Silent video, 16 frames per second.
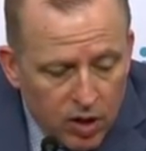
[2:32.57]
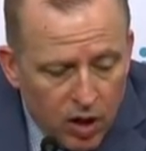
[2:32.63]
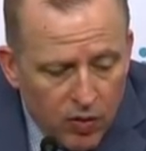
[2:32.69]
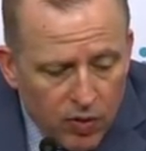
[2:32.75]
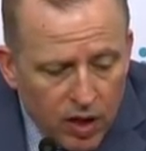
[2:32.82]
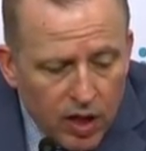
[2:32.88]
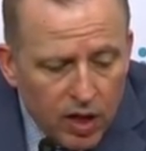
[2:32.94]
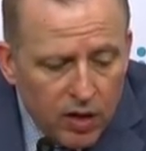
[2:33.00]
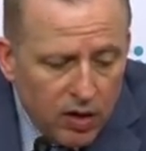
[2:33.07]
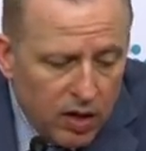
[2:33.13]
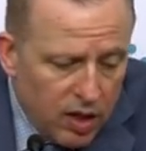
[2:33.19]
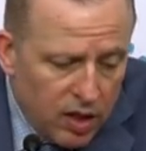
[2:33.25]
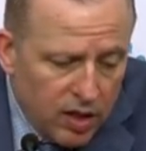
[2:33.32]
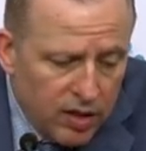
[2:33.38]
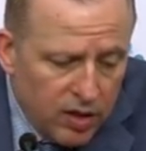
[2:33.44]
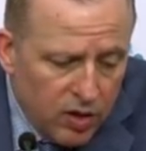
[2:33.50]
Well, I thought
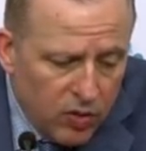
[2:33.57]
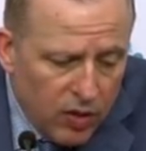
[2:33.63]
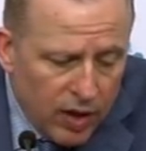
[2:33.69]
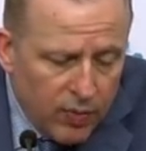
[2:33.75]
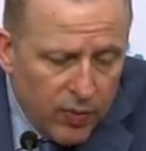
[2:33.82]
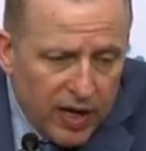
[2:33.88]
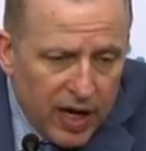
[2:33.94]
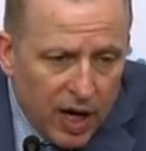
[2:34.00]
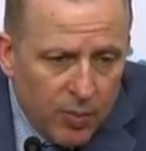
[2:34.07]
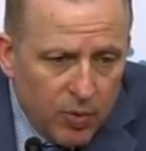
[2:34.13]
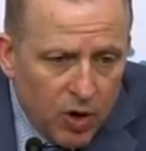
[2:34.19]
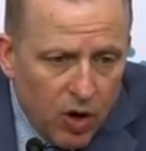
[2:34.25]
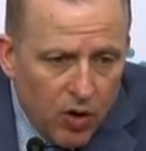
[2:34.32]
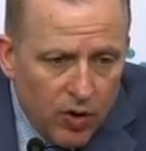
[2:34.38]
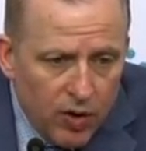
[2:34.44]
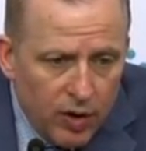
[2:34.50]
we got
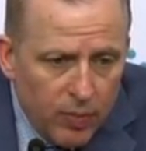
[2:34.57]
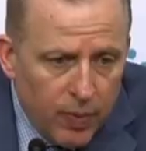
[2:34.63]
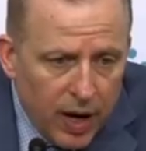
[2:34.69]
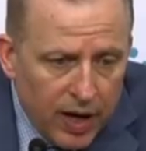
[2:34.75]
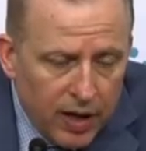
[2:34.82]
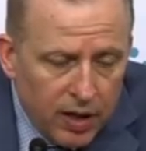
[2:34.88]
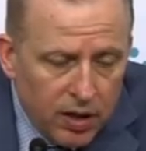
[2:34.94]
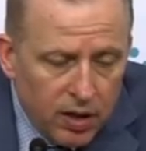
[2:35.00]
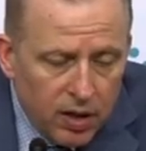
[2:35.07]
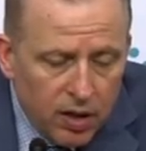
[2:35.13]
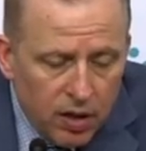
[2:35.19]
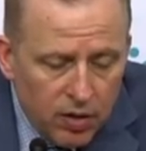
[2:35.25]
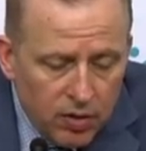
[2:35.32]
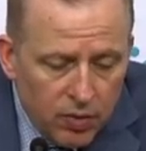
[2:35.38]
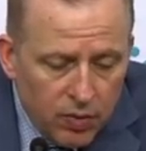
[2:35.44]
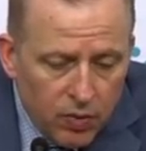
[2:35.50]
him going by
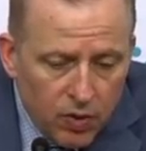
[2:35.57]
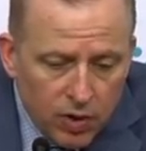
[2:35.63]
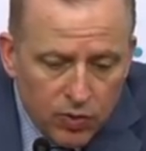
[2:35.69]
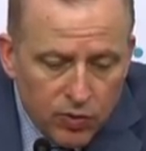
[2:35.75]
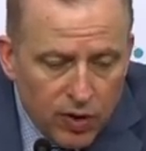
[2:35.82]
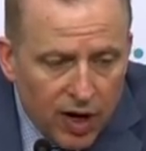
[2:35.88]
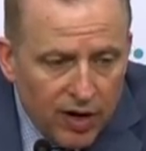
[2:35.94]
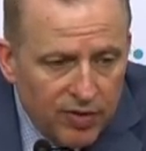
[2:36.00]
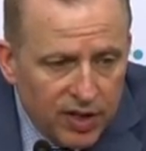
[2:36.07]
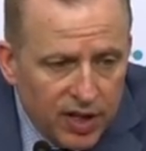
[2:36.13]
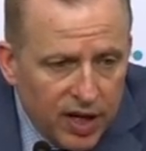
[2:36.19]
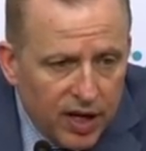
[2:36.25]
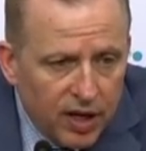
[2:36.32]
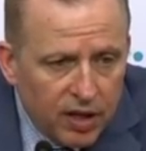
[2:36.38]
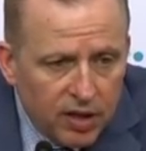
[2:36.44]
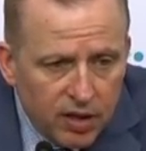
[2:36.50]
with drive
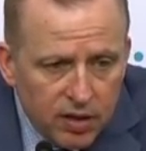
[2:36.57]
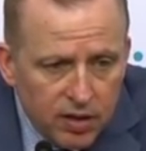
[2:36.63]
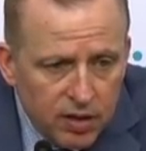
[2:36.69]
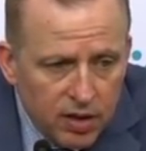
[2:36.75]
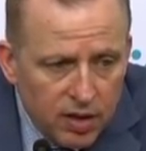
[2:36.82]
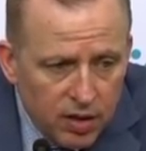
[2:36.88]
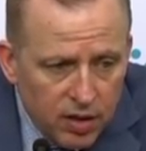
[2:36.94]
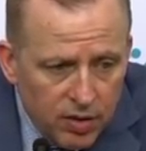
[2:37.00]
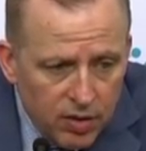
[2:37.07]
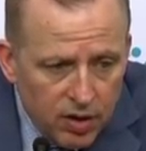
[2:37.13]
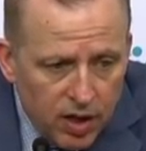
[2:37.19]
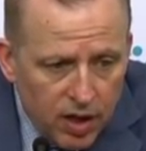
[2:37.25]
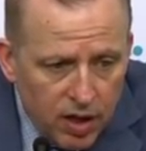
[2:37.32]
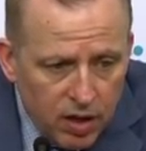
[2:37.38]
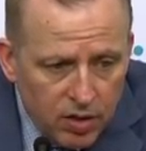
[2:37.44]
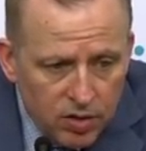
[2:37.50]
and kick.
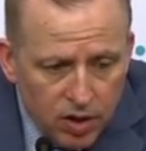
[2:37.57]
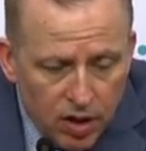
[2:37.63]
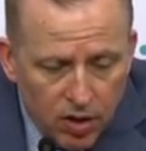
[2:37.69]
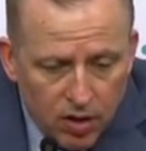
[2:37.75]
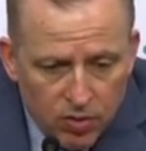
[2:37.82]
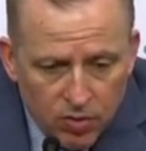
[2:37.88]
And